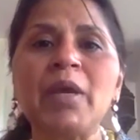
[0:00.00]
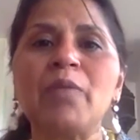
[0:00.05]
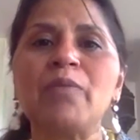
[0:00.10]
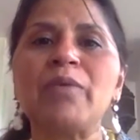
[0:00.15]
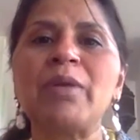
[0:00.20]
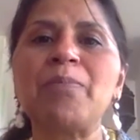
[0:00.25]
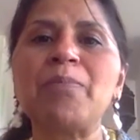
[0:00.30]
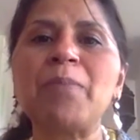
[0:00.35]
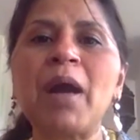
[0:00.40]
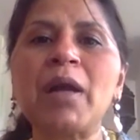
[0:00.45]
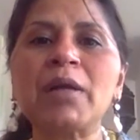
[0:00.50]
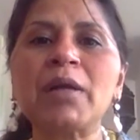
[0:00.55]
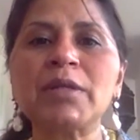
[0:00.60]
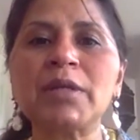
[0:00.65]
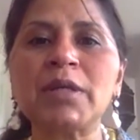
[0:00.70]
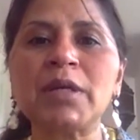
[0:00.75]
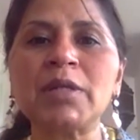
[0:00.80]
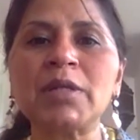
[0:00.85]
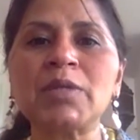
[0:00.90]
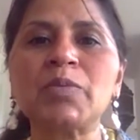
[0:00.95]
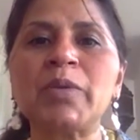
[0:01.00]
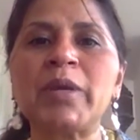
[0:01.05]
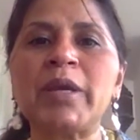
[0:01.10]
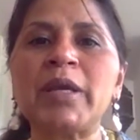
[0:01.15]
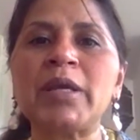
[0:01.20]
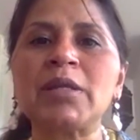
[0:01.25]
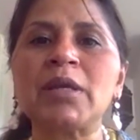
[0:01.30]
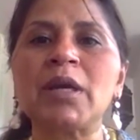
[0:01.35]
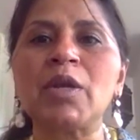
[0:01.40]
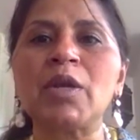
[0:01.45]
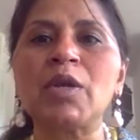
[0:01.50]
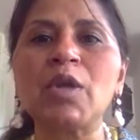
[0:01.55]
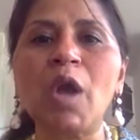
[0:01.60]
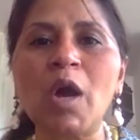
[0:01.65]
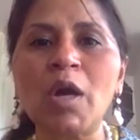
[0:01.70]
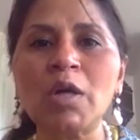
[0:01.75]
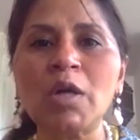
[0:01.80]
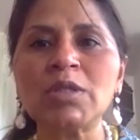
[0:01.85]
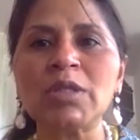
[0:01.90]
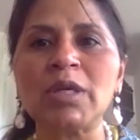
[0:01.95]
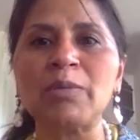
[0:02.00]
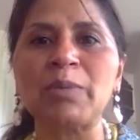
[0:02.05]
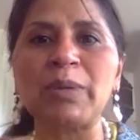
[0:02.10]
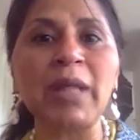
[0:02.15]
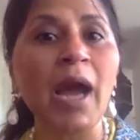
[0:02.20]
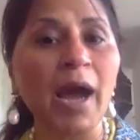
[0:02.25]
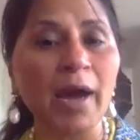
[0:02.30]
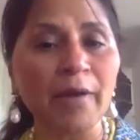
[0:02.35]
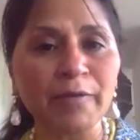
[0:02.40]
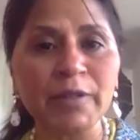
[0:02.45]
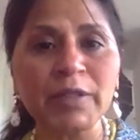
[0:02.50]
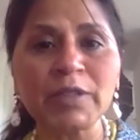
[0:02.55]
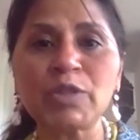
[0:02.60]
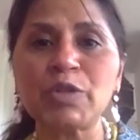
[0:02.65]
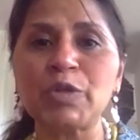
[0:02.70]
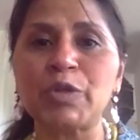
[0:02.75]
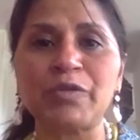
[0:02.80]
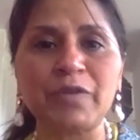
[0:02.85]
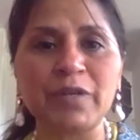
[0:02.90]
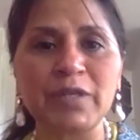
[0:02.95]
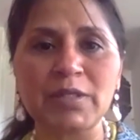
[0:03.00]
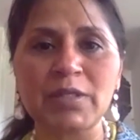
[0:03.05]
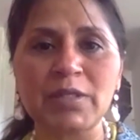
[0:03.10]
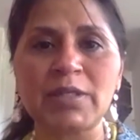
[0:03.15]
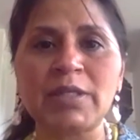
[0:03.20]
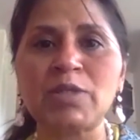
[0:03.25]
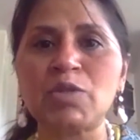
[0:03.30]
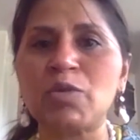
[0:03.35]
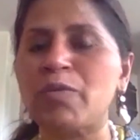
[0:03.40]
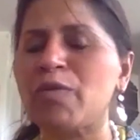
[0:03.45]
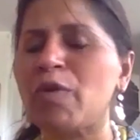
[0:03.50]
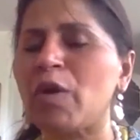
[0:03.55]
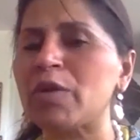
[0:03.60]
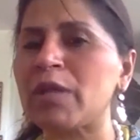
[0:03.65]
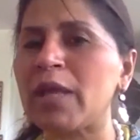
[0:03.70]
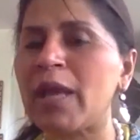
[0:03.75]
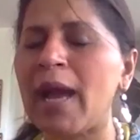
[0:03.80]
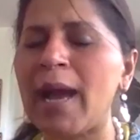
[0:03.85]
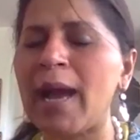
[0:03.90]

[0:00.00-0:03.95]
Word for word: we've partnered with a lot with Harvard University so we've got the